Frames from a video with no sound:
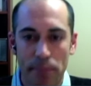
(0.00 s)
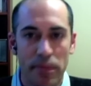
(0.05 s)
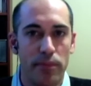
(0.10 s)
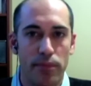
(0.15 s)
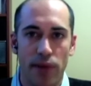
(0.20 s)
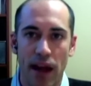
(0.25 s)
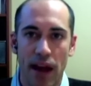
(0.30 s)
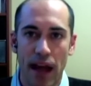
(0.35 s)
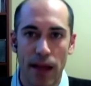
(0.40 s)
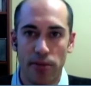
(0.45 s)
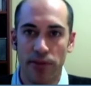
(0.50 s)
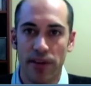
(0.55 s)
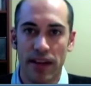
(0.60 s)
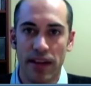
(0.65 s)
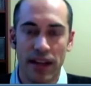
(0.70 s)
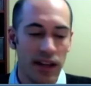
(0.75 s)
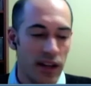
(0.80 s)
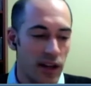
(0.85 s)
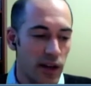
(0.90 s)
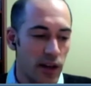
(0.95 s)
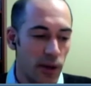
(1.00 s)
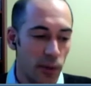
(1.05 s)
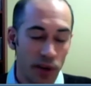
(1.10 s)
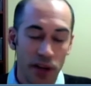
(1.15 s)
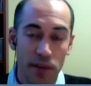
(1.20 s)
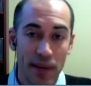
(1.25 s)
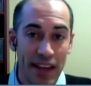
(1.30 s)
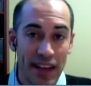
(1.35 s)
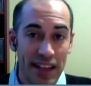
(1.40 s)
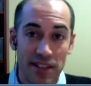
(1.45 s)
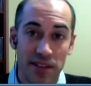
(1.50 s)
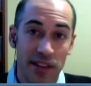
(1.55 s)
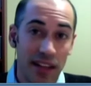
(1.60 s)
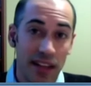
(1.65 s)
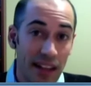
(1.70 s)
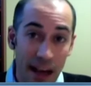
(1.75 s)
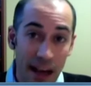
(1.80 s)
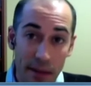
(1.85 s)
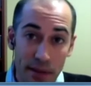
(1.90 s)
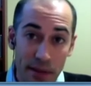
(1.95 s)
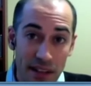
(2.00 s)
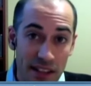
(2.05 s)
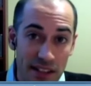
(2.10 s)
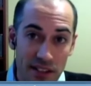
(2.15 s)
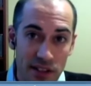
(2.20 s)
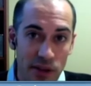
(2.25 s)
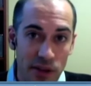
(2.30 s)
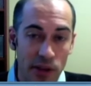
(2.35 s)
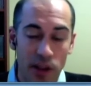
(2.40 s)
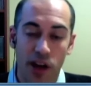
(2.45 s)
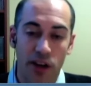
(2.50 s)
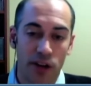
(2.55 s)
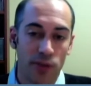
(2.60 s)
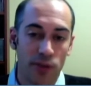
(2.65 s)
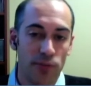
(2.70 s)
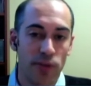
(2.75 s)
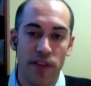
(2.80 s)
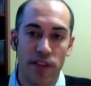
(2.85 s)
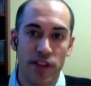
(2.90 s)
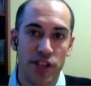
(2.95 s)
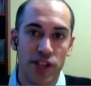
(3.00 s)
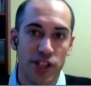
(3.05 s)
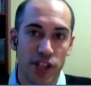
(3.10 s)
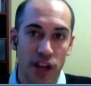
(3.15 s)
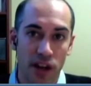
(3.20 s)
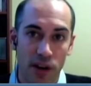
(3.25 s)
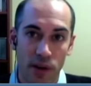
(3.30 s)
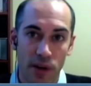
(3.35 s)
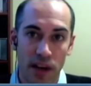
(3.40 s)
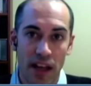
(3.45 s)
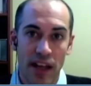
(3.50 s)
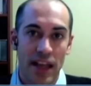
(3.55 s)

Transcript: bribery. We're going to make it so that lobbyists no longer run the show.